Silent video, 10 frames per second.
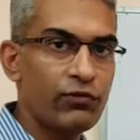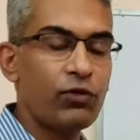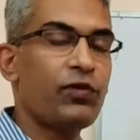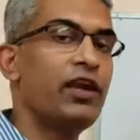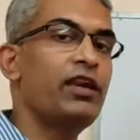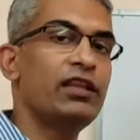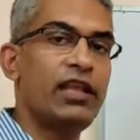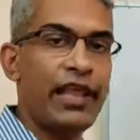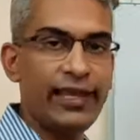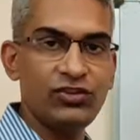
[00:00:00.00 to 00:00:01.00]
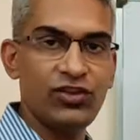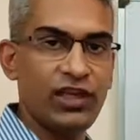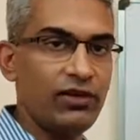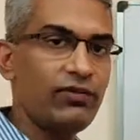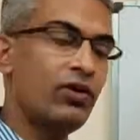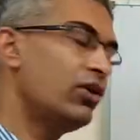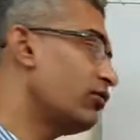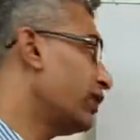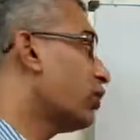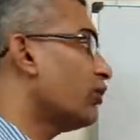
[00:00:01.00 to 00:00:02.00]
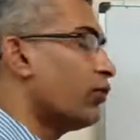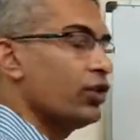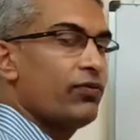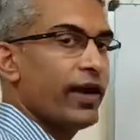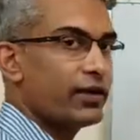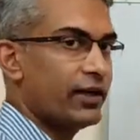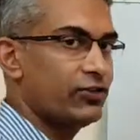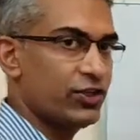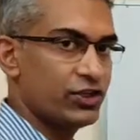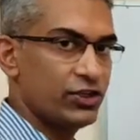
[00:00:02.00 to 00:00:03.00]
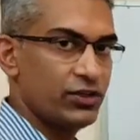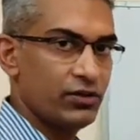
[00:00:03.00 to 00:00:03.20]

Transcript: for finding the HCF, we go for the factorization.